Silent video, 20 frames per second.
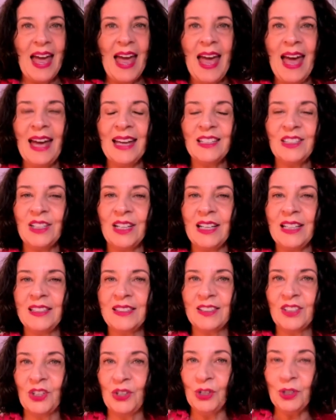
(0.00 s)
And
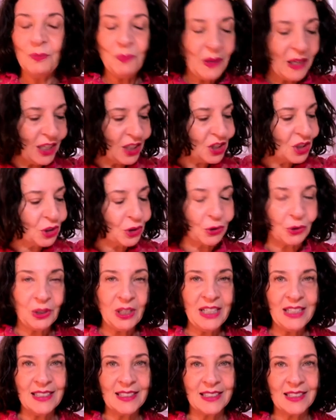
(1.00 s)
it could be a
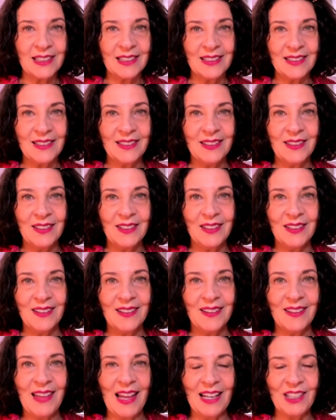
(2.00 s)
treat
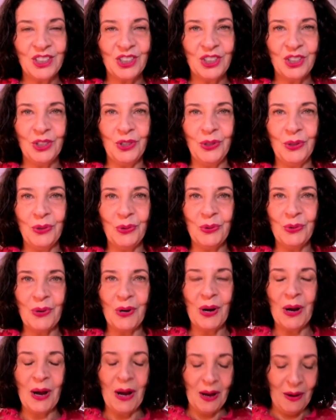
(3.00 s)
that you
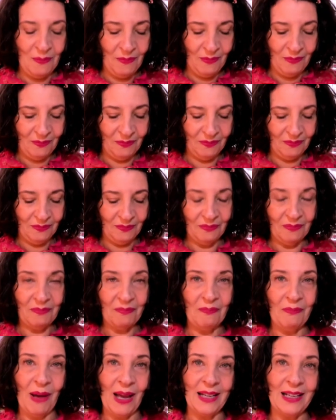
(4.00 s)

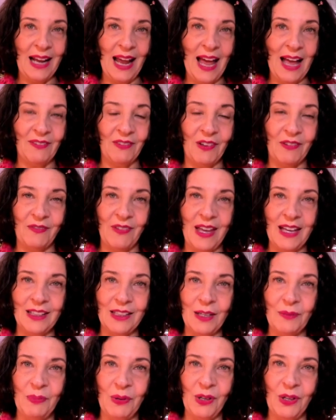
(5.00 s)
might have
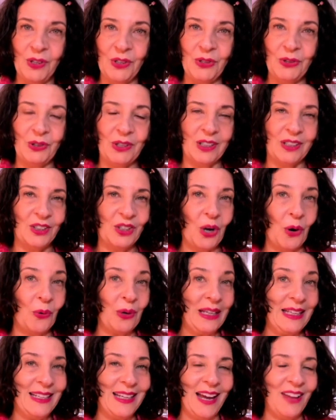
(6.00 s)
available. You could go
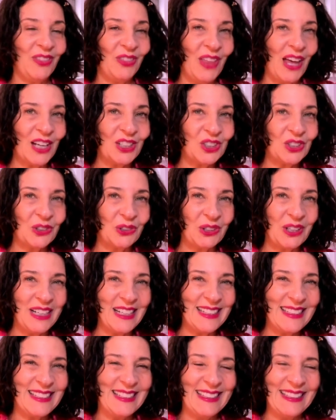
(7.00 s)
and get that
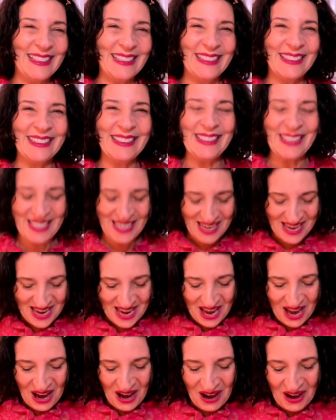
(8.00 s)
treat
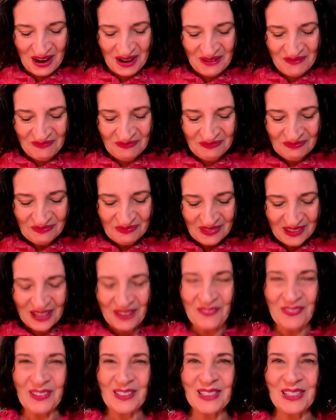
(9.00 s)
if
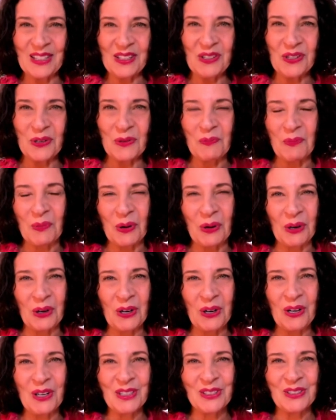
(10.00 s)
it's in your
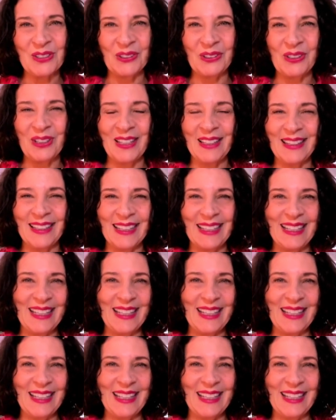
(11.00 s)
purse or in the